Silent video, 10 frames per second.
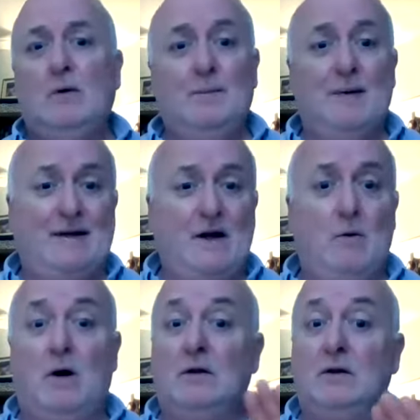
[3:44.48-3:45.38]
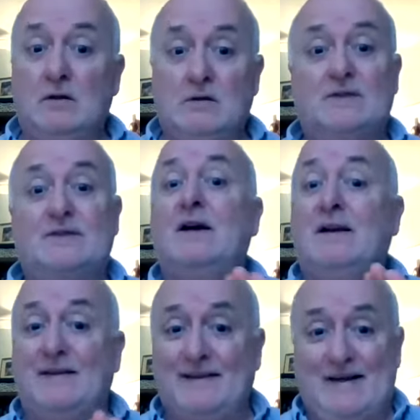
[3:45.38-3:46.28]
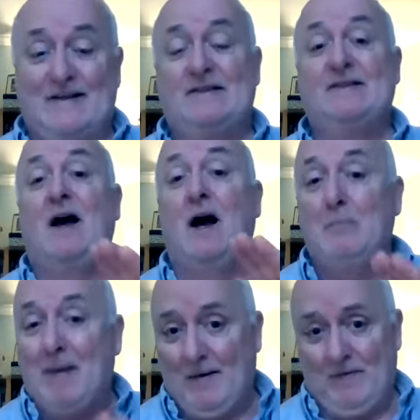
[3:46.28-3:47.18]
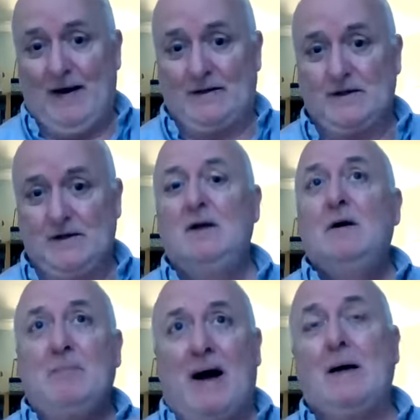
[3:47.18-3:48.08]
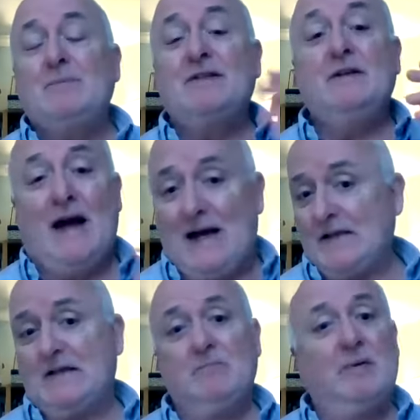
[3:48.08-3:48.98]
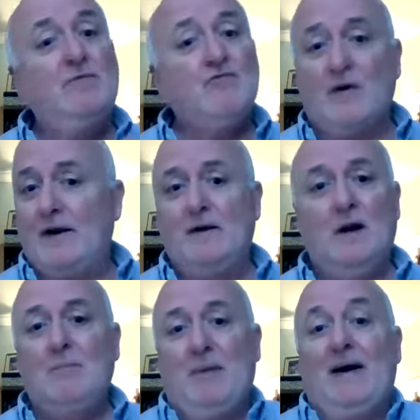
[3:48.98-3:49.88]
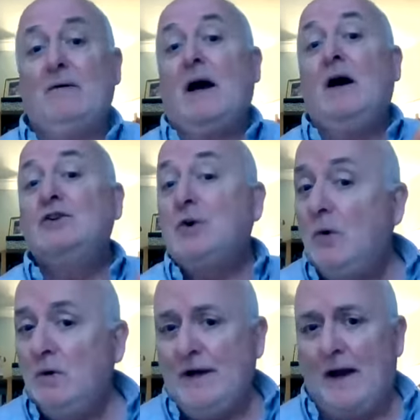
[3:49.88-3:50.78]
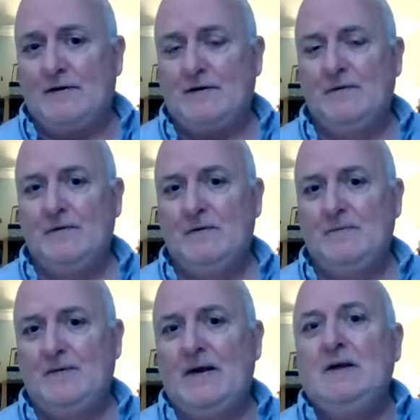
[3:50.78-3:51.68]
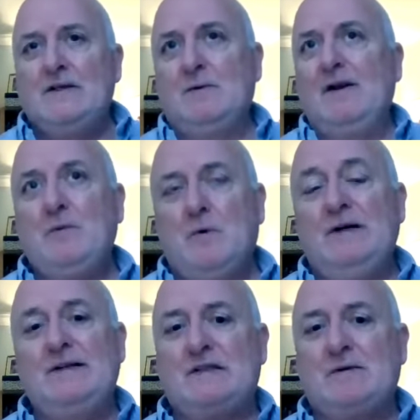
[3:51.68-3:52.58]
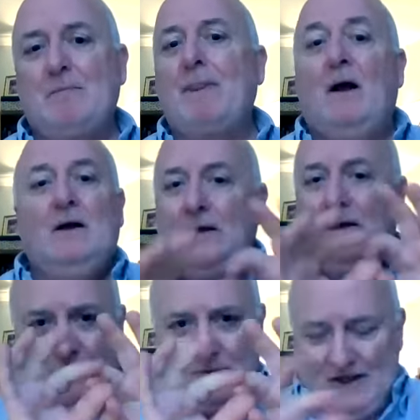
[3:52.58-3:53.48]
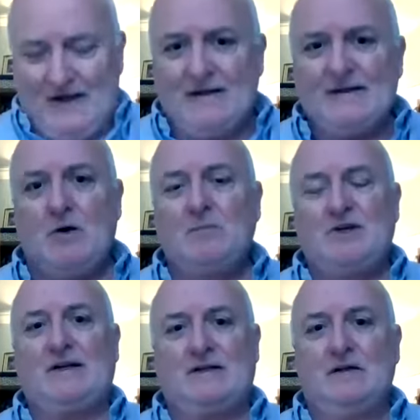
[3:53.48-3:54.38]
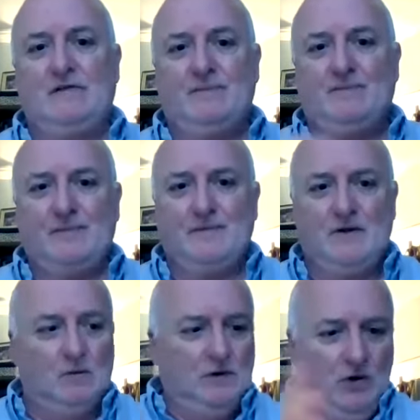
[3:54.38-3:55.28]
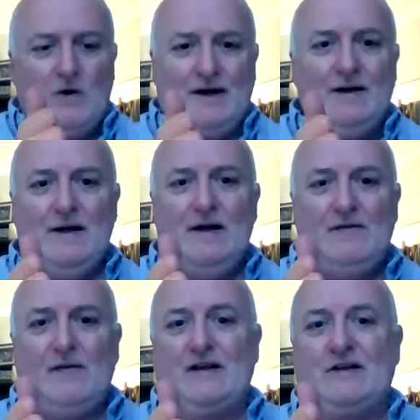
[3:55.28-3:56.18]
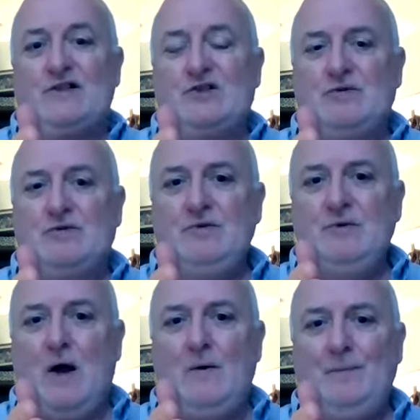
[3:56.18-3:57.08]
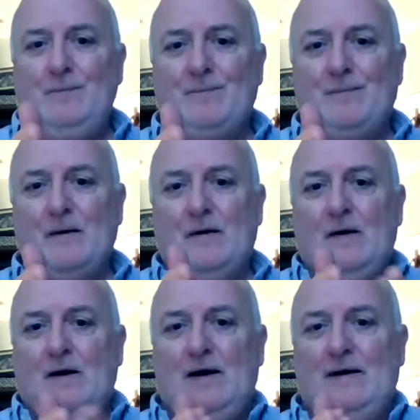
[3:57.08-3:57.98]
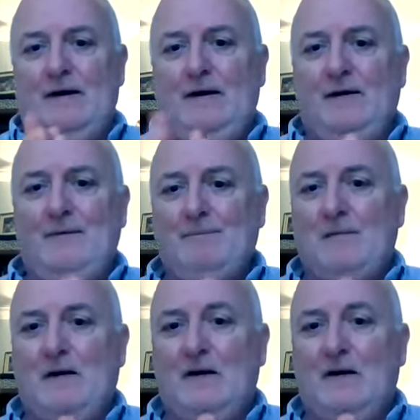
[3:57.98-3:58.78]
we may know a lot less about that. Perhaps it hasn't been written about at all yet. So in other words, if you take this objective, you're logging here the things that you do know, and here,